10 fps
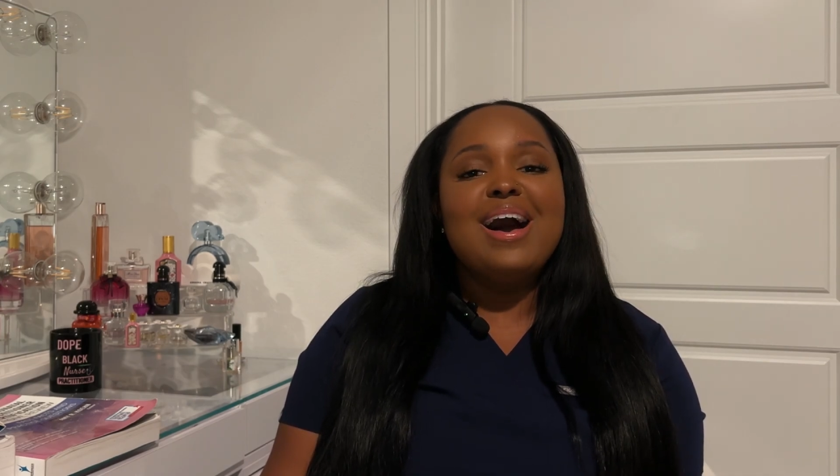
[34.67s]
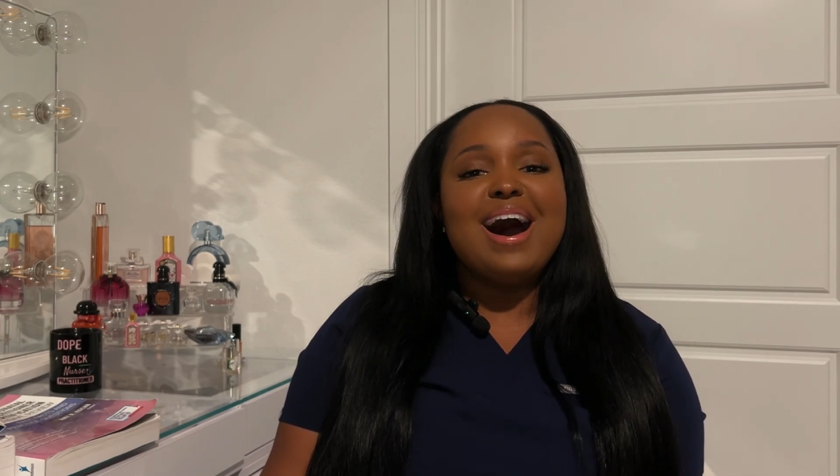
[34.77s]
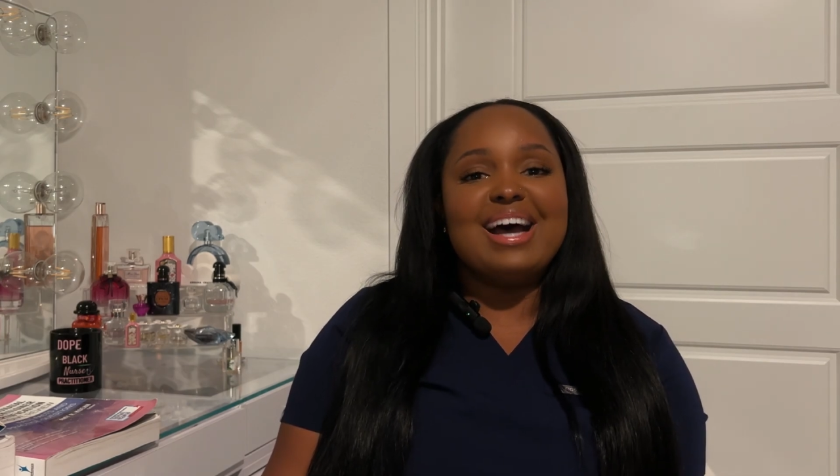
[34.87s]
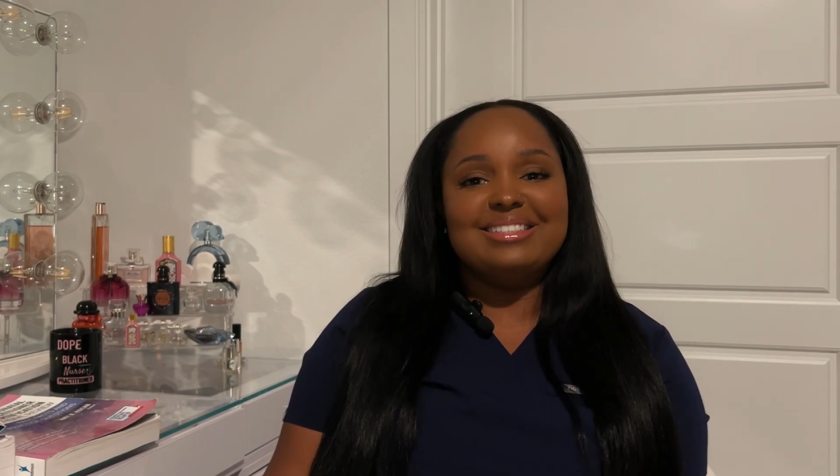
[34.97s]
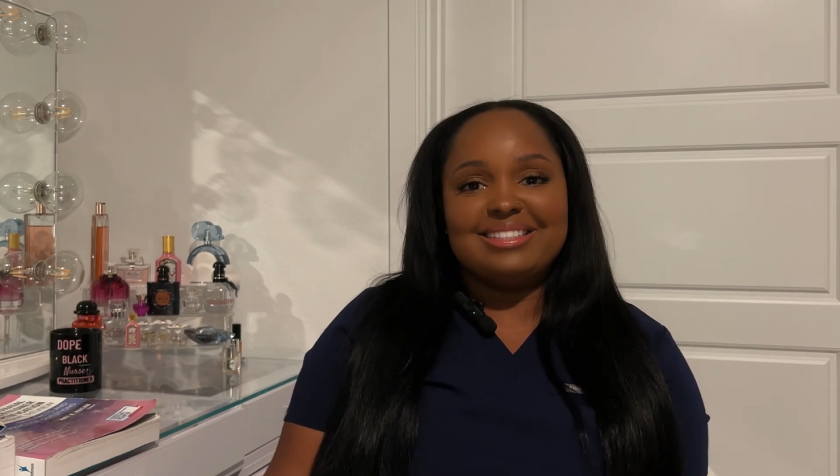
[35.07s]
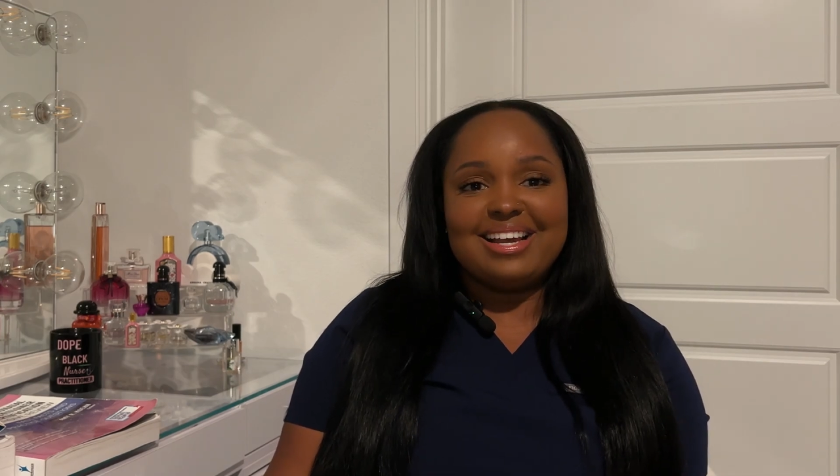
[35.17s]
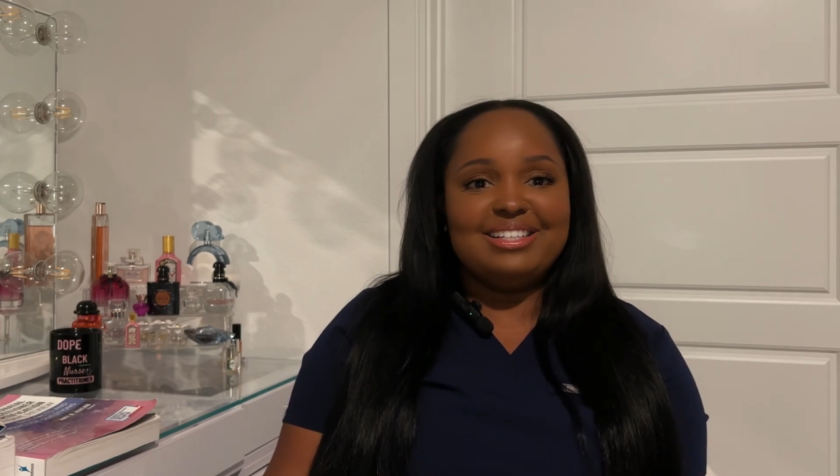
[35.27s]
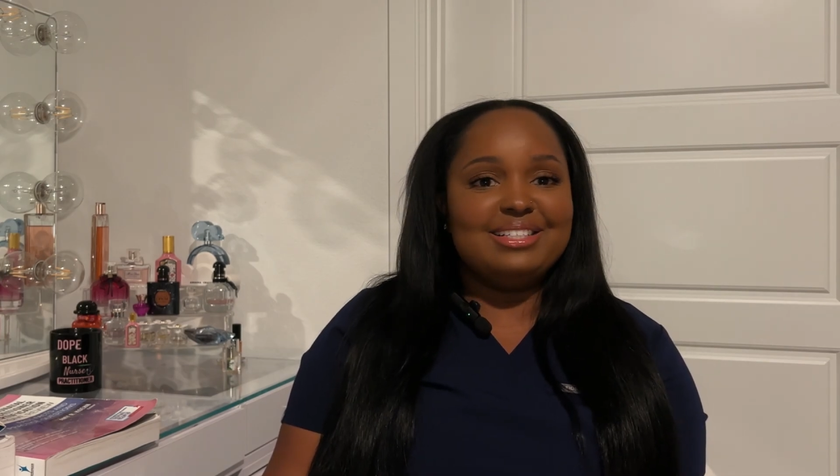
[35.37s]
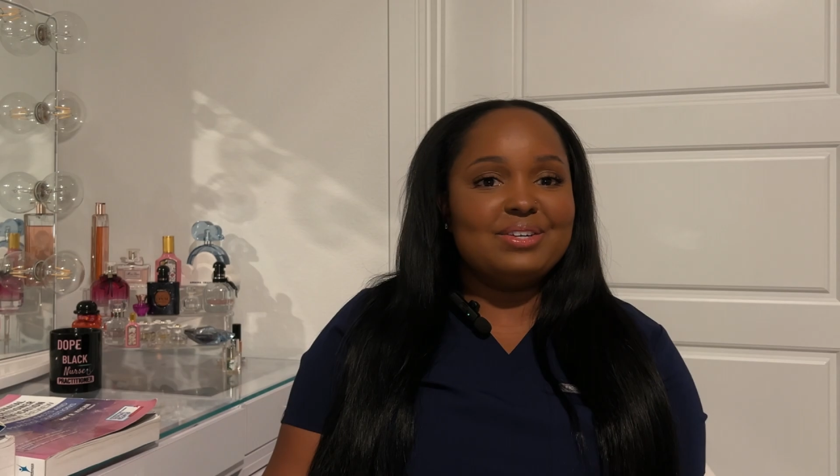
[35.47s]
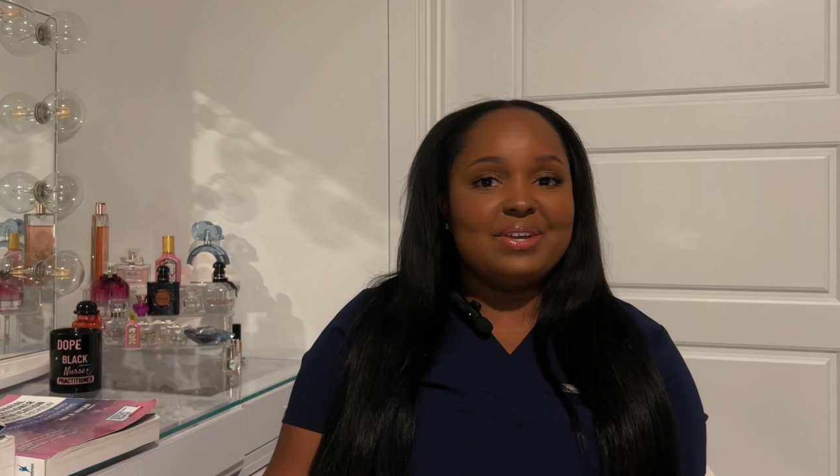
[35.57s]
I
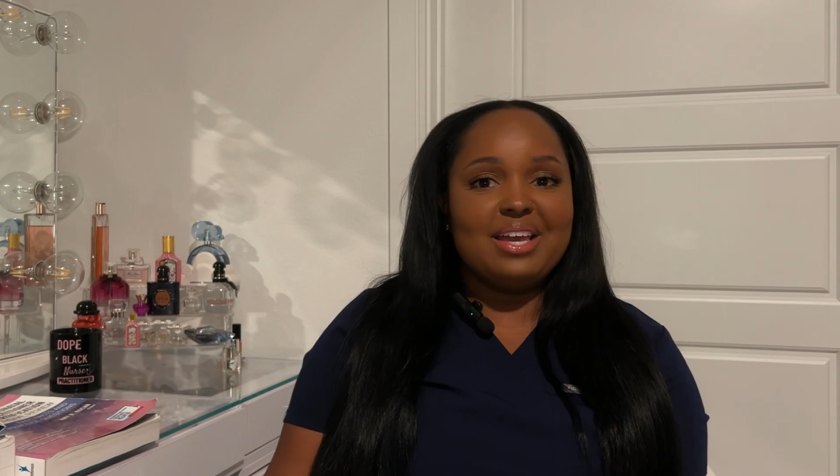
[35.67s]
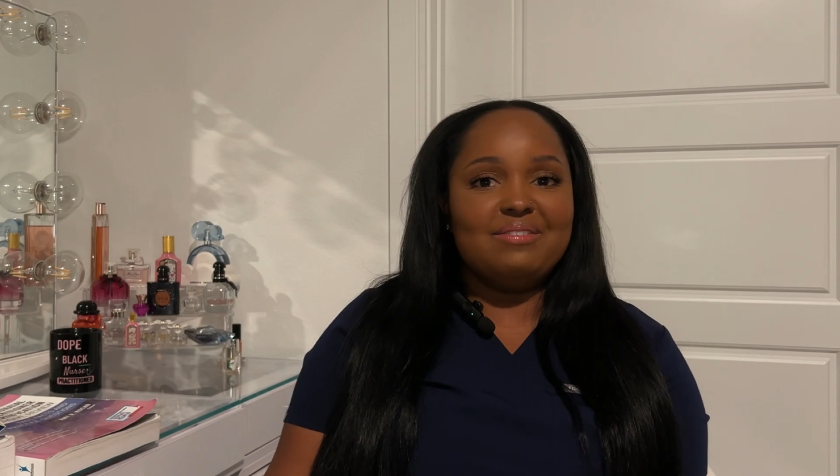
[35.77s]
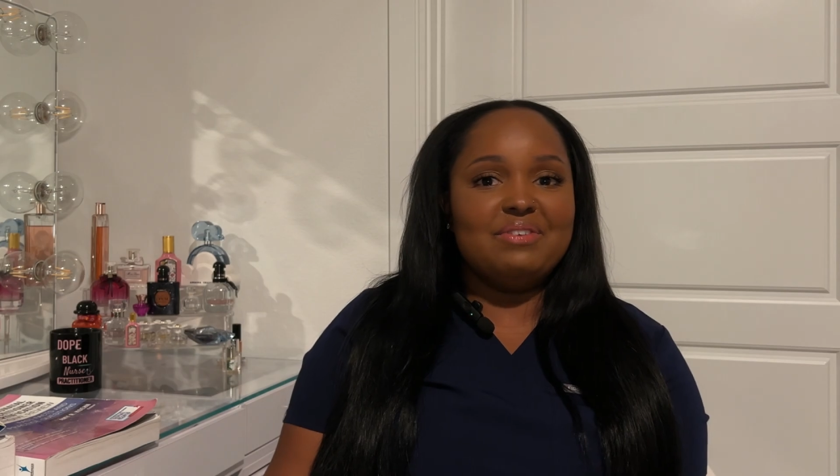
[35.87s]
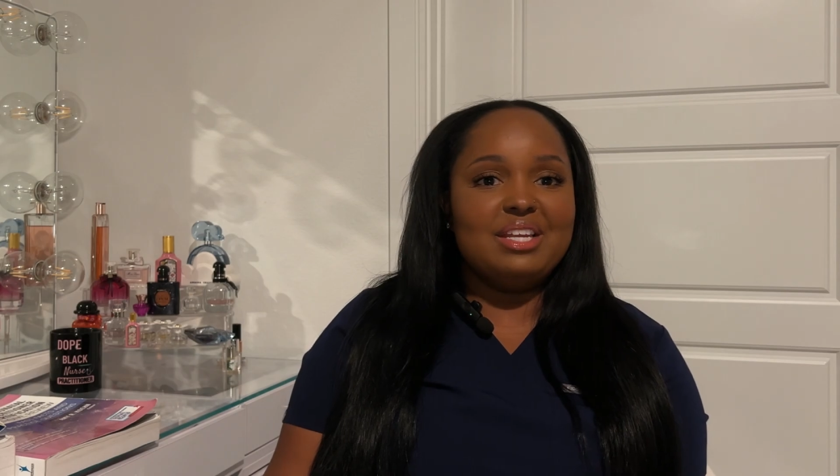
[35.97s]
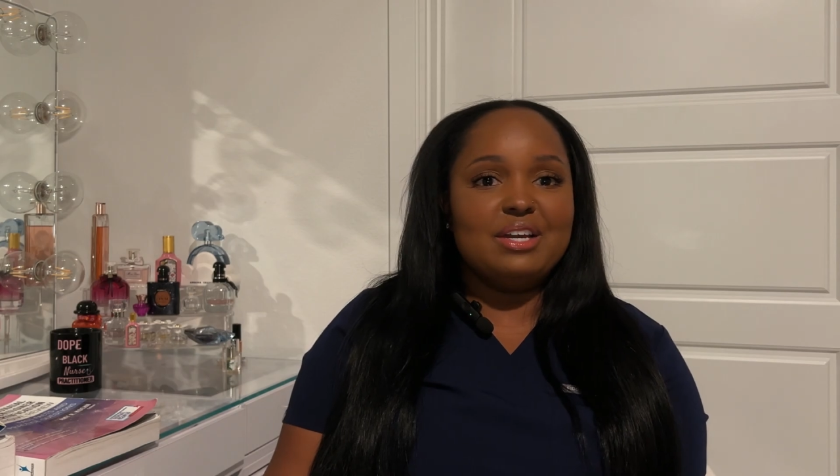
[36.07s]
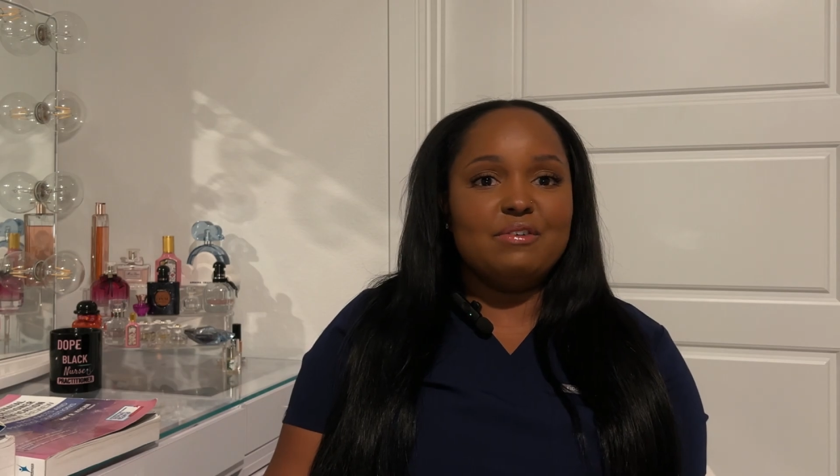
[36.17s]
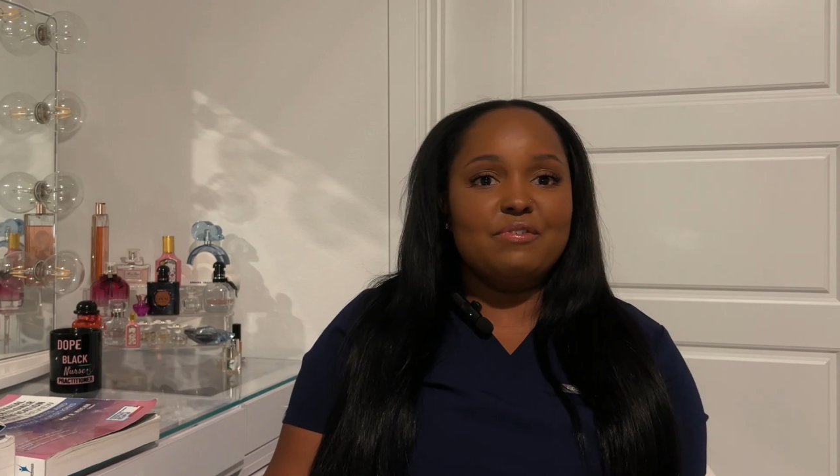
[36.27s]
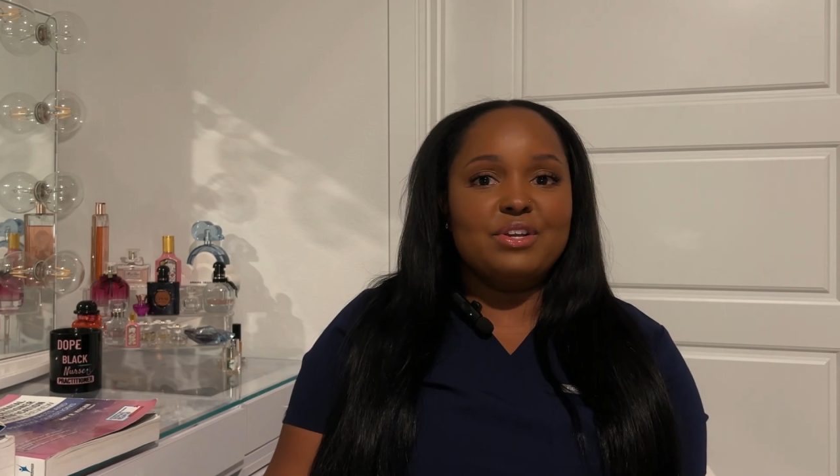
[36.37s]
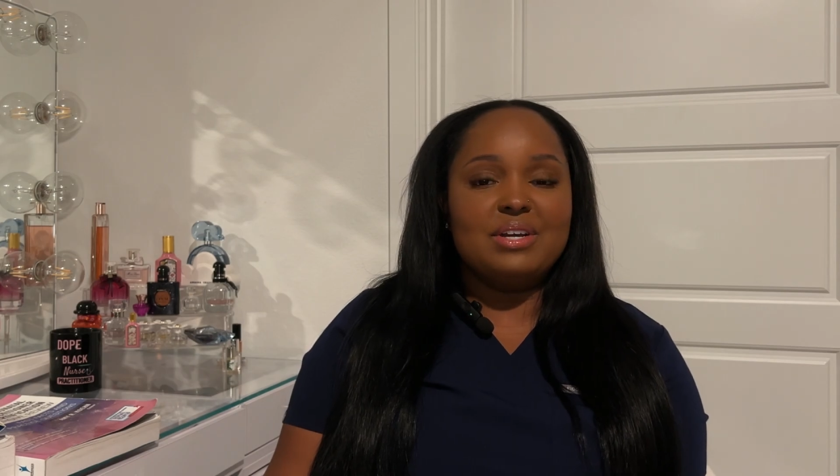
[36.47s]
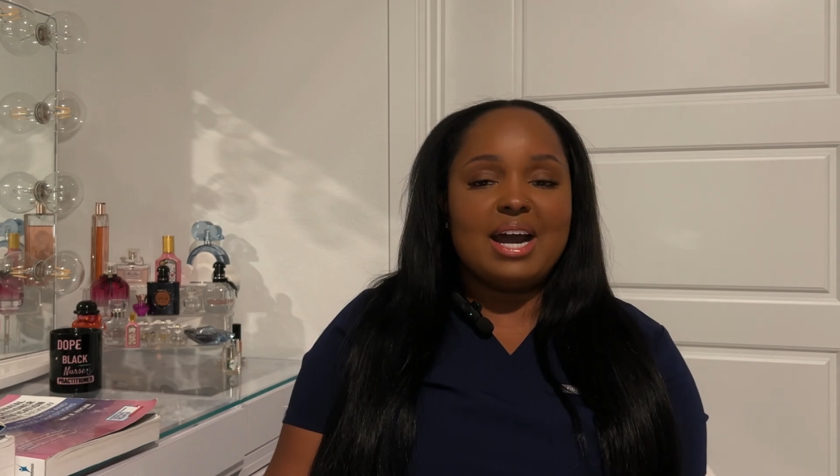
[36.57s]
decided to create a video
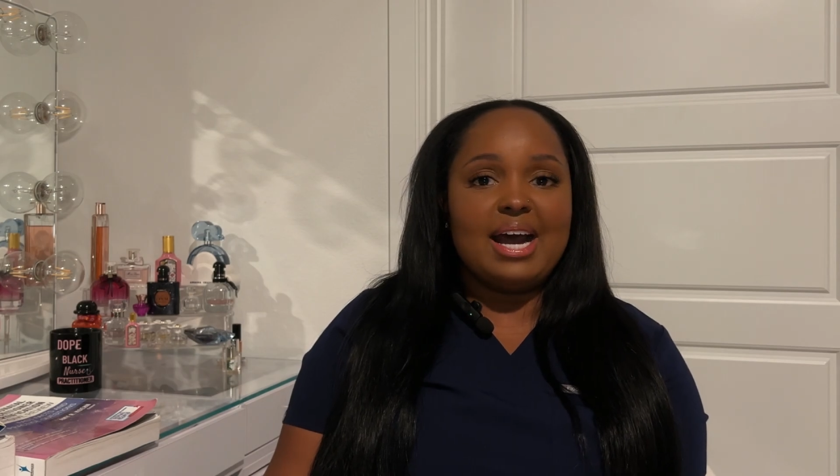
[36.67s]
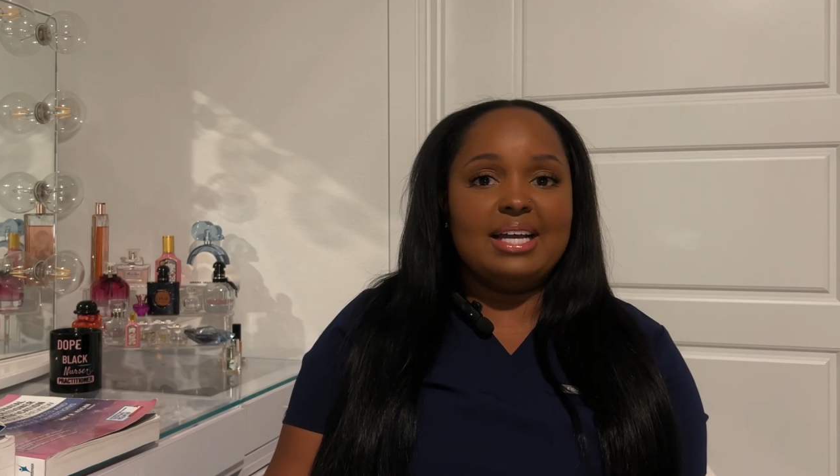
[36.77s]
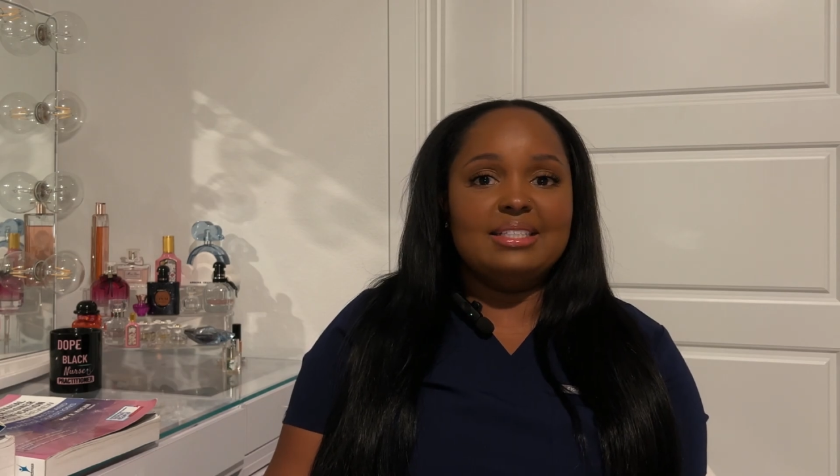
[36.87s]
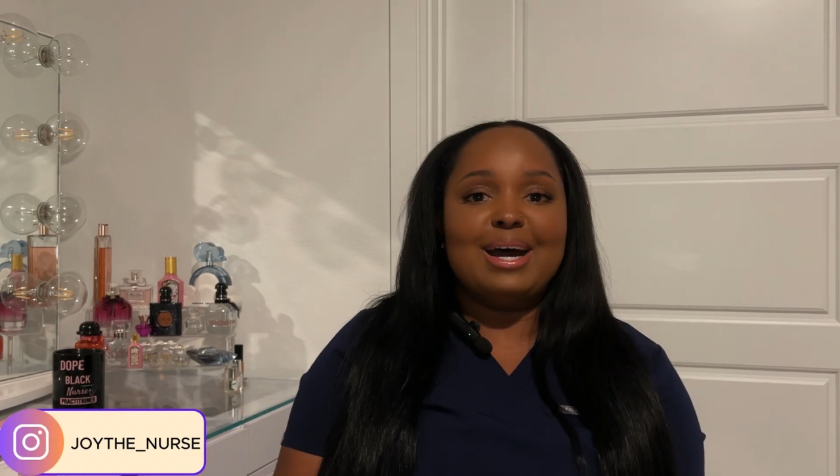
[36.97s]
for you guys.